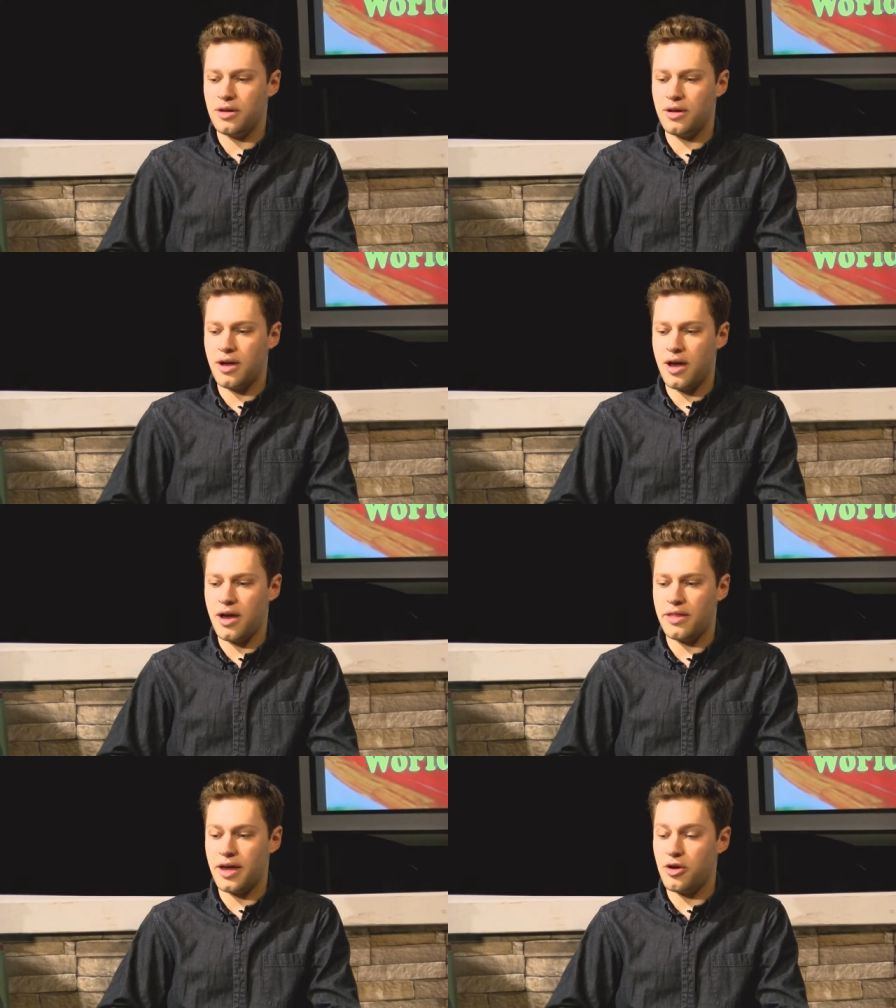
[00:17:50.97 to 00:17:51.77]

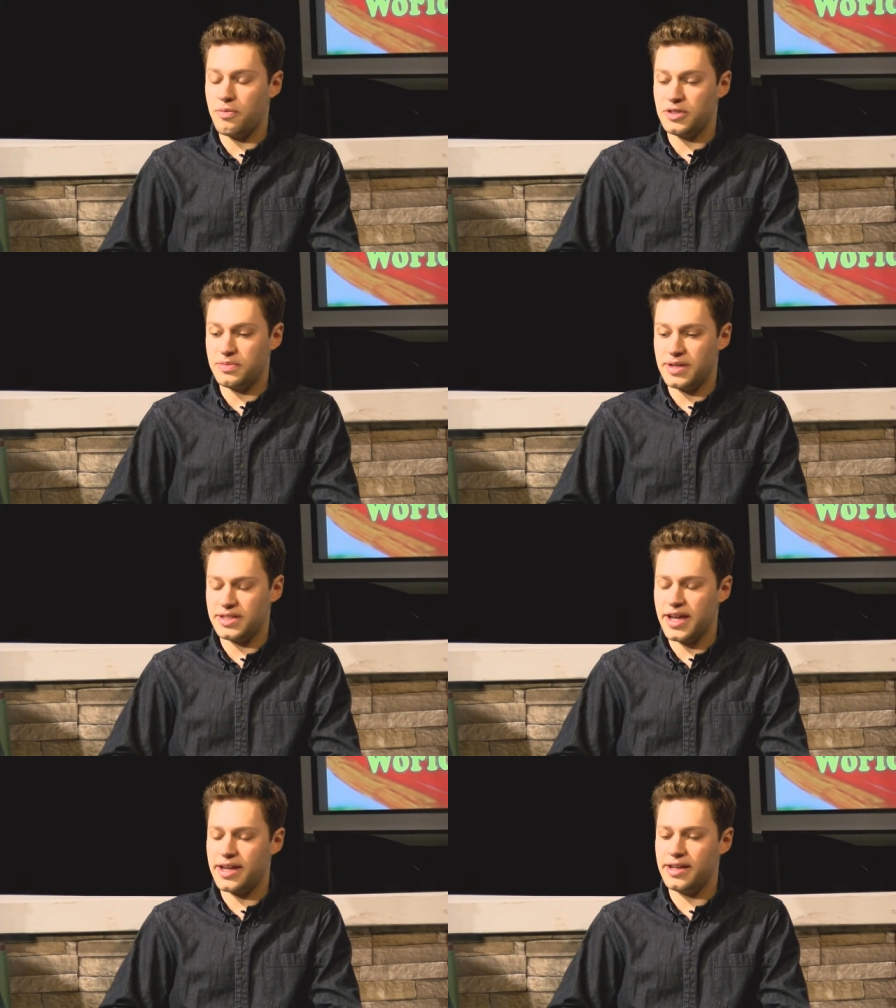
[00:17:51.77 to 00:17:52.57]
that opens May
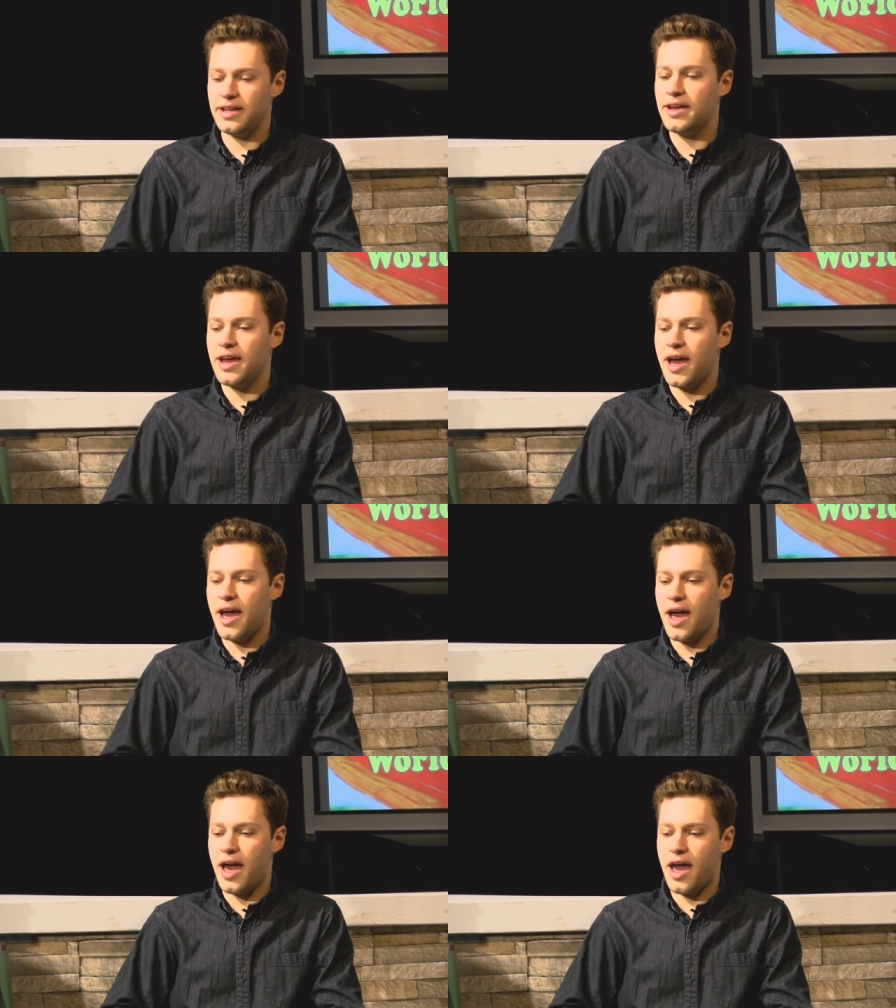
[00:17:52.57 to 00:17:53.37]
2nd,
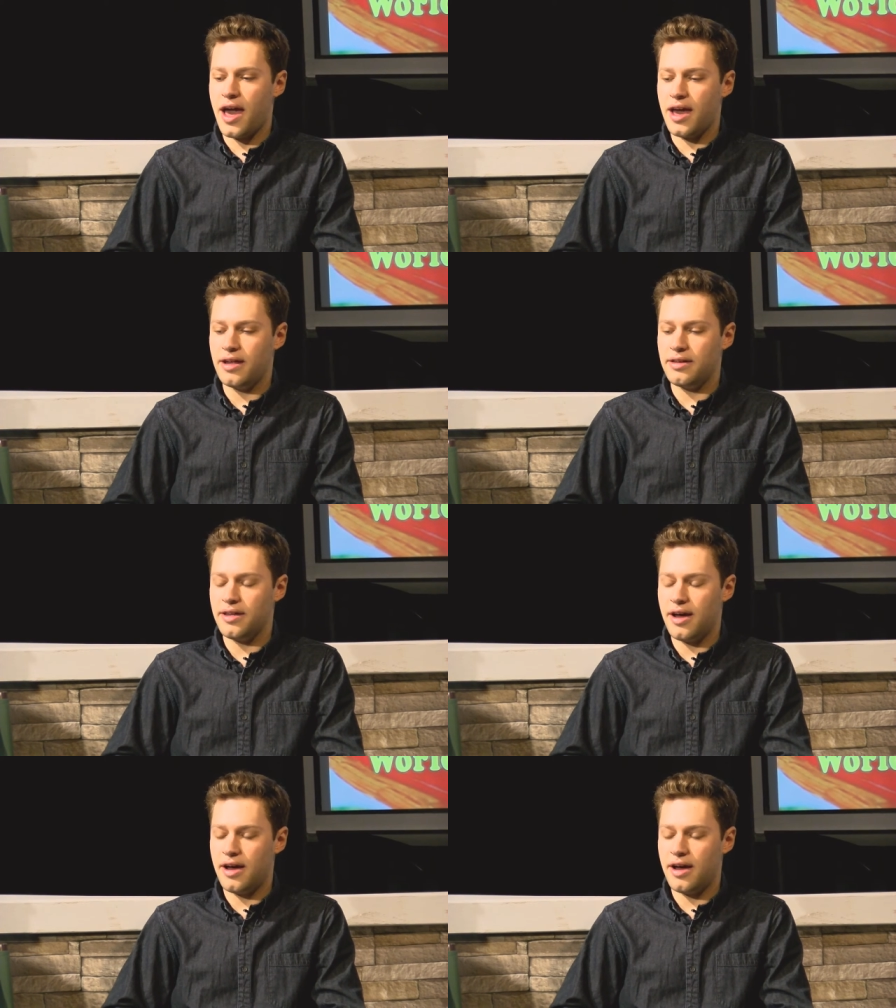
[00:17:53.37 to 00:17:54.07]
and